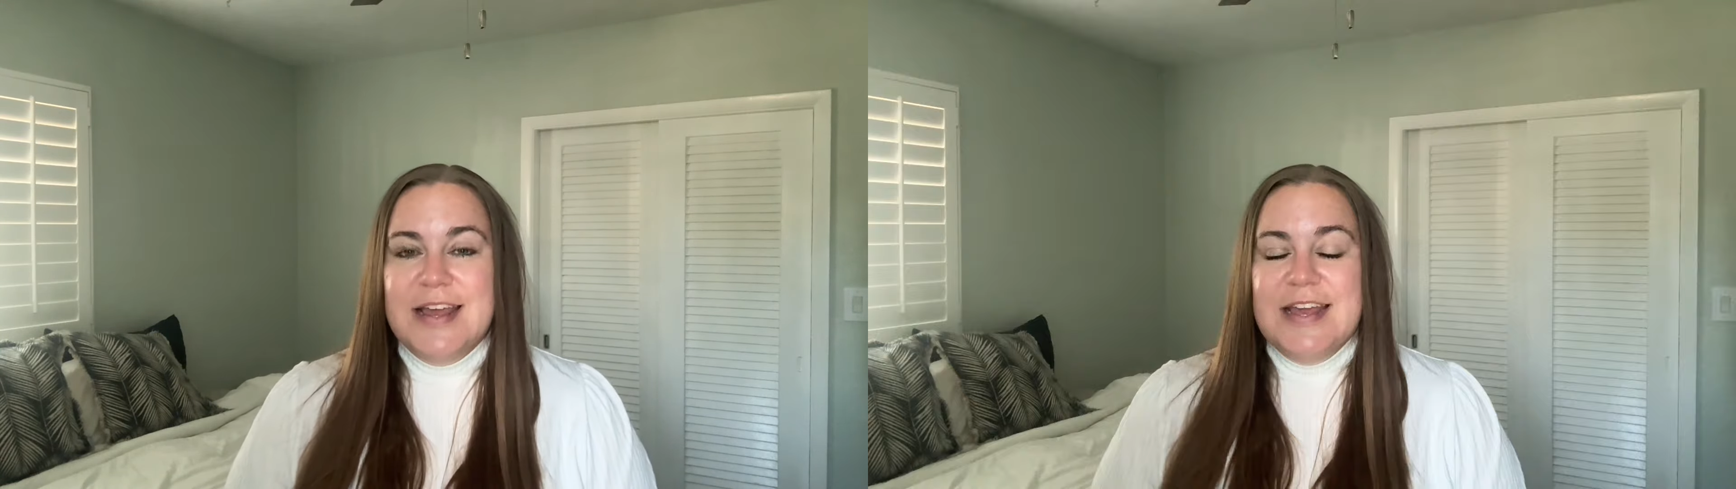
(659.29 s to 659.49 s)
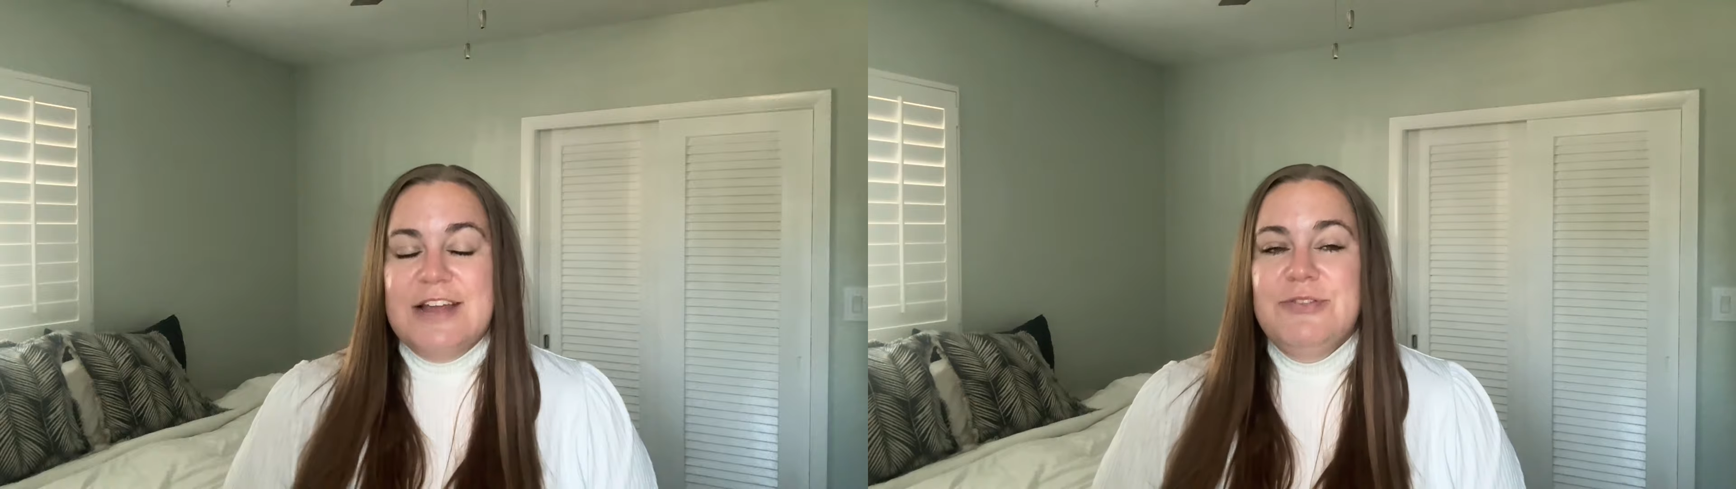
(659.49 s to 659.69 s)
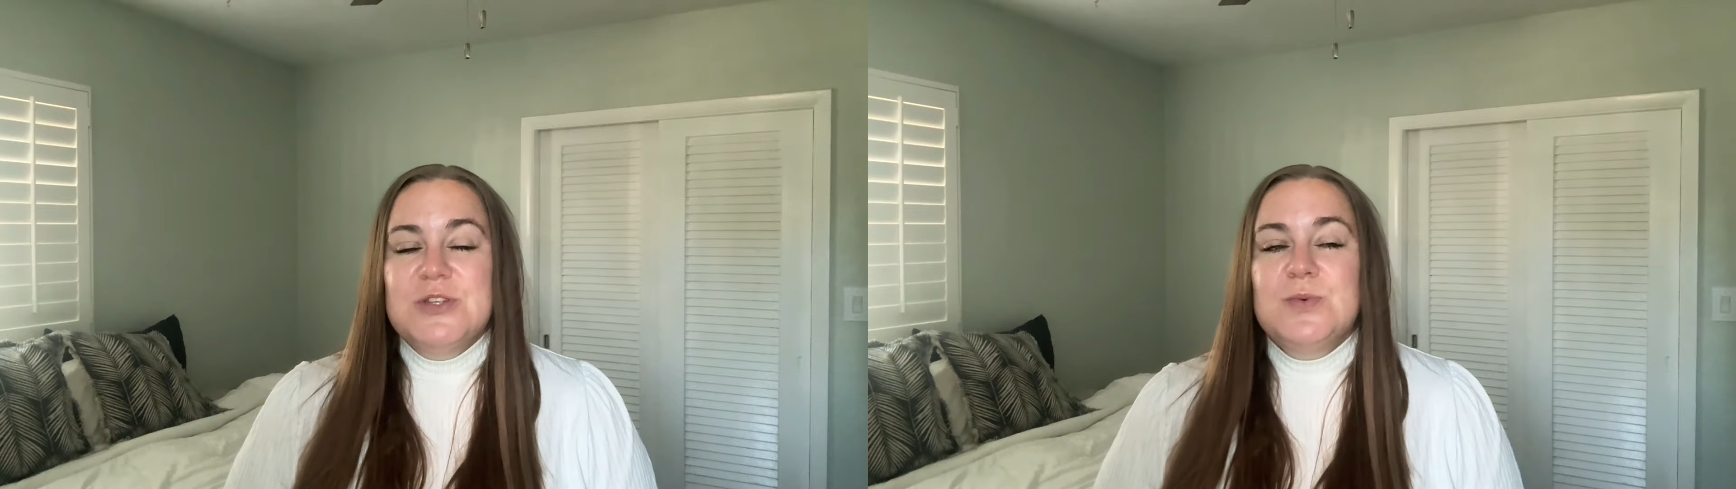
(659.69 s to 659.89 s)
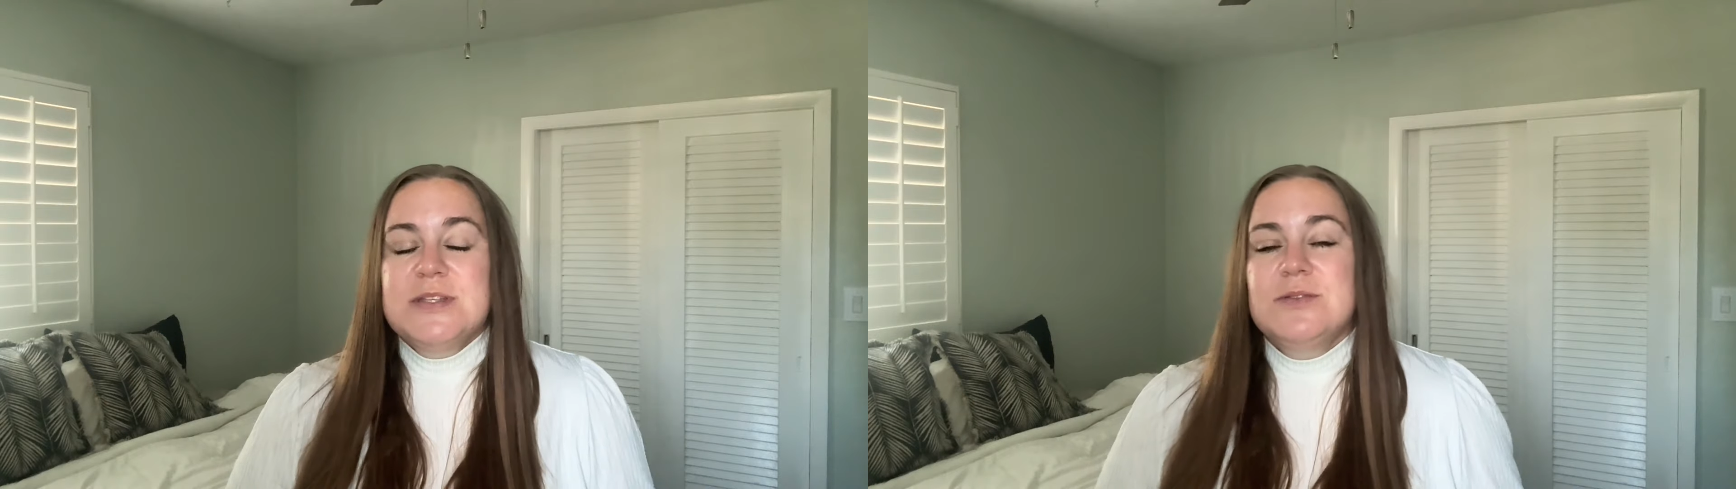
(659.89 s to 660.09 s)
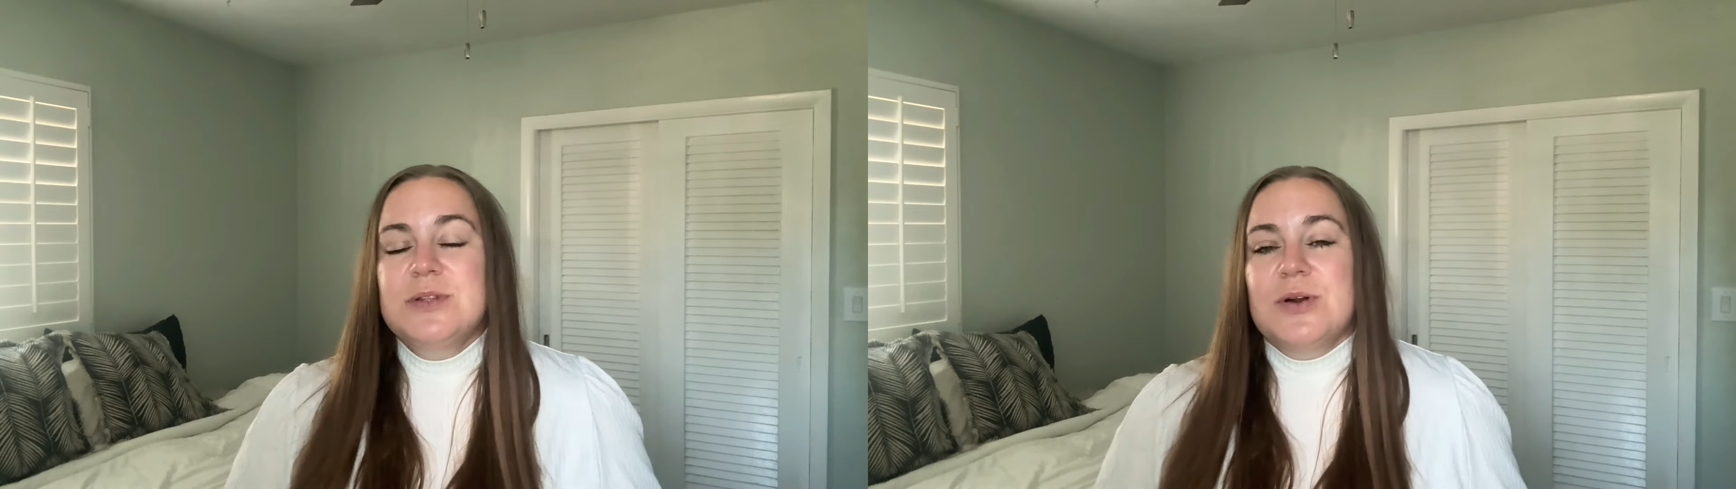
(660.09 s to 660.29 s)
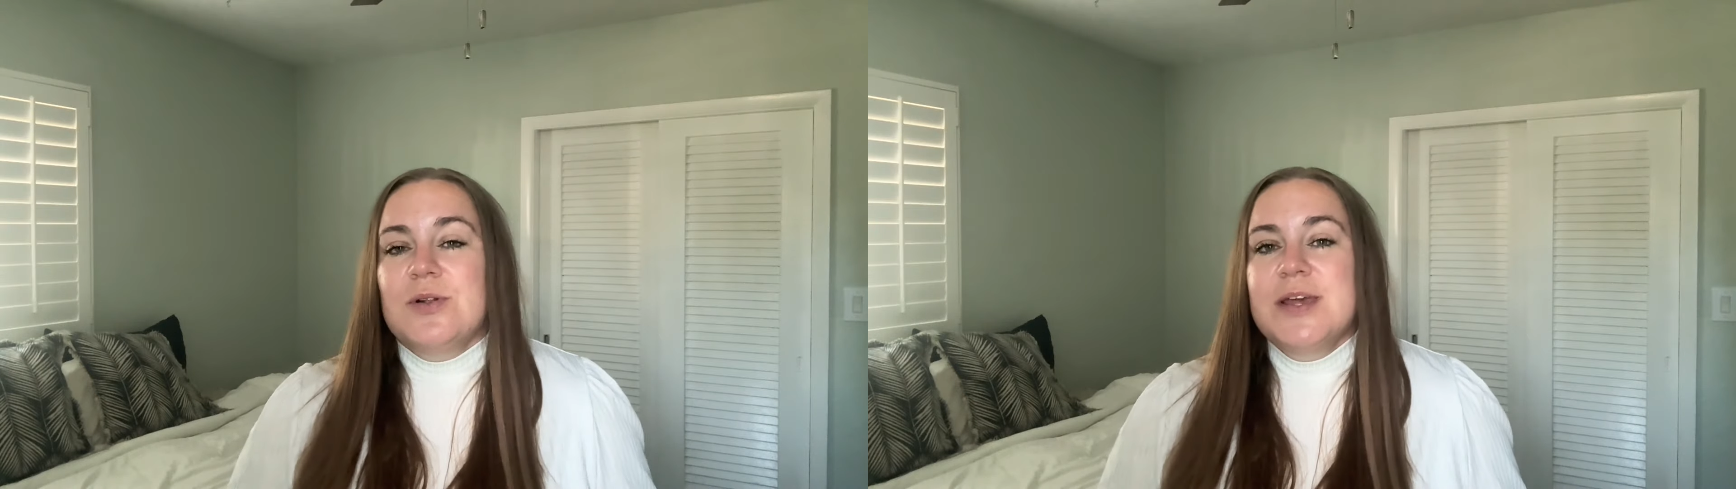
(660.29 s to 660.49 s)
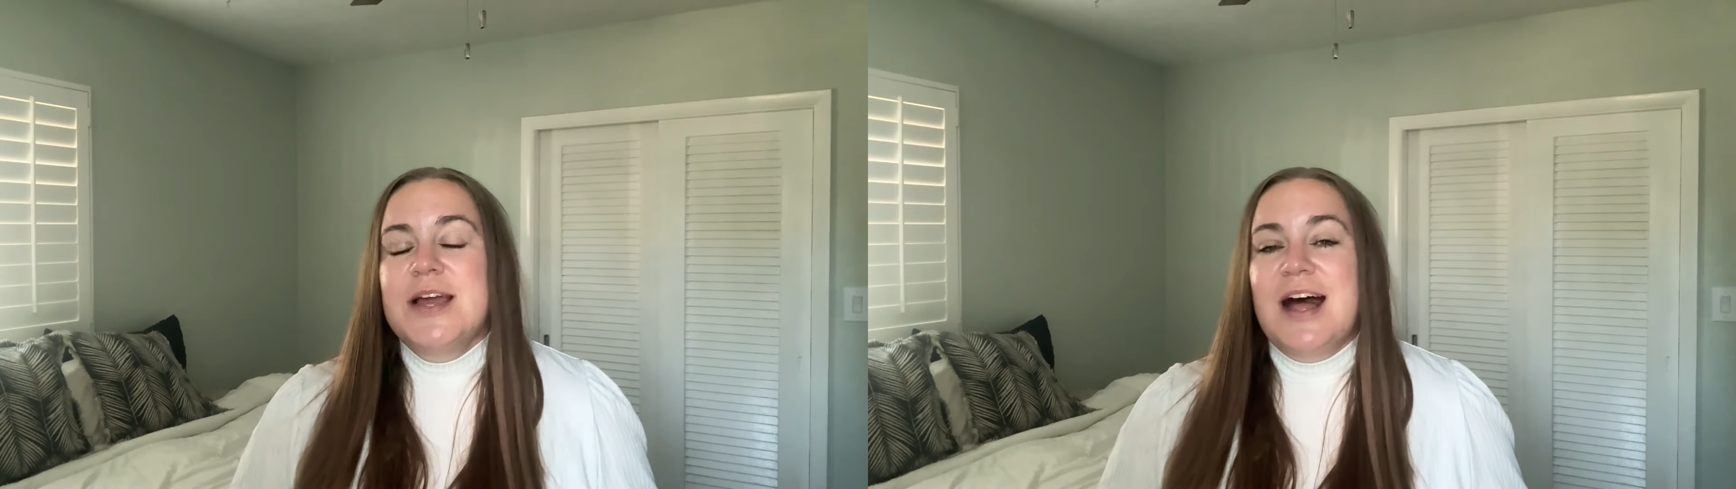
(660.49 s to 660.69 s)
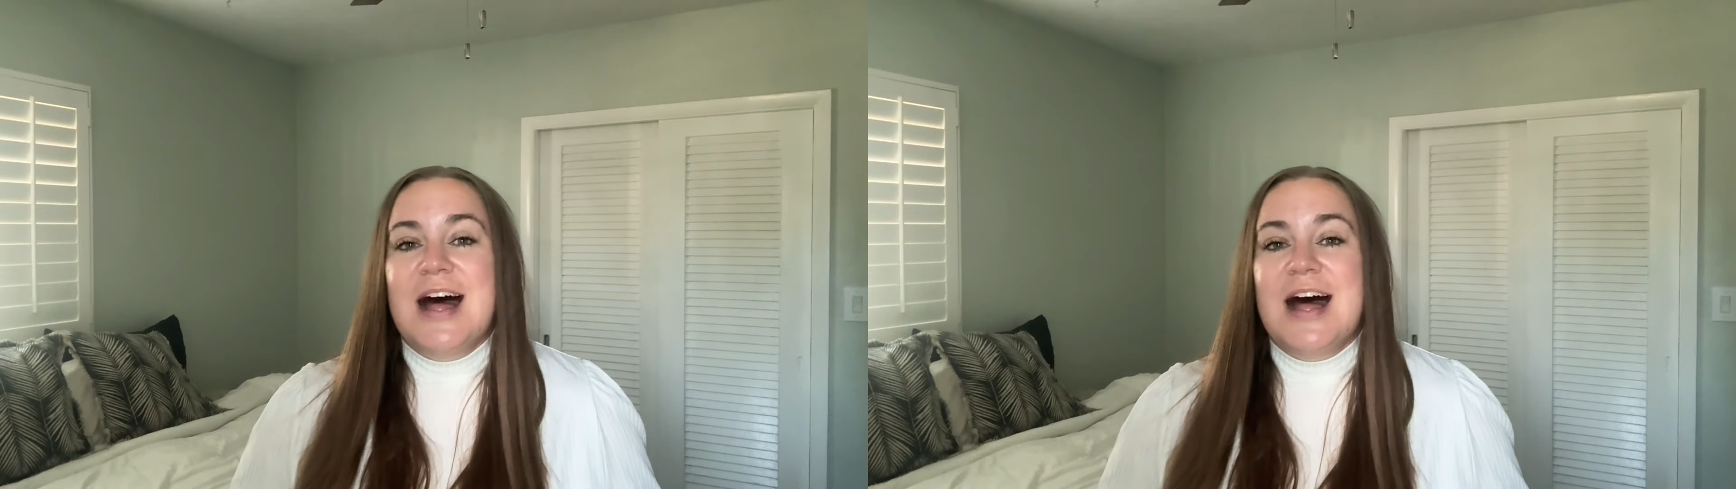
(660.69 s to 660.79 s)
and this was literally a